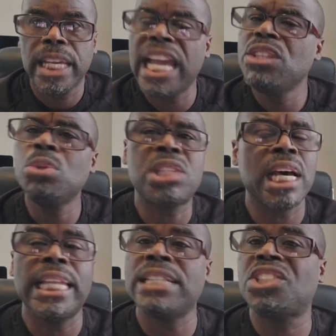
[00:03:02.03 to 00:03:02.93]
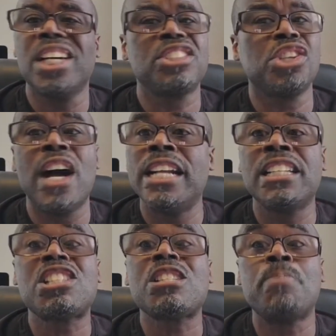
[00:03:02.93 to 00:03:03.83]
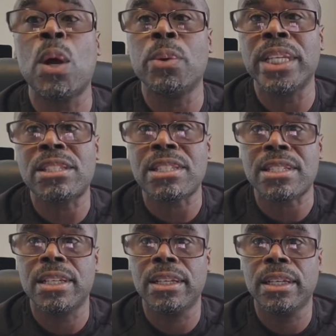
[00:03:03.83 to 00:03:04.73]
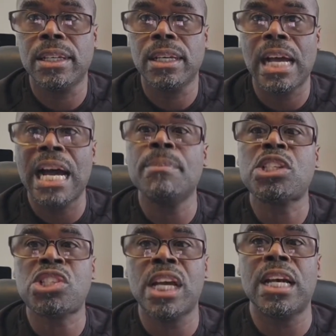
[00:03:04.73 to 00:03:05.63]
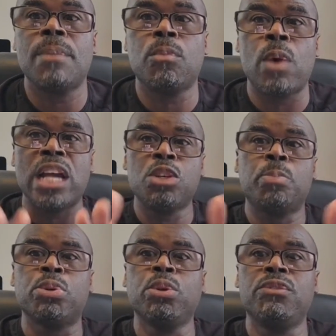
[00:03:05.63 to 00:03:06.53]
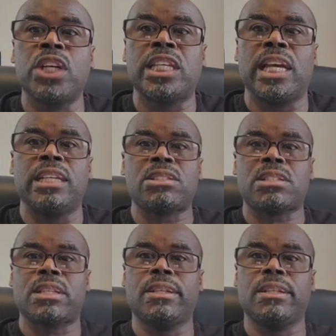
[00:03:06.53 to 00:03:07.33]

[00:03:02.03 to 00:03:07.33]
and you tell that judge, Your Honor, this is bogus, I'm going to shut up while you prove your case.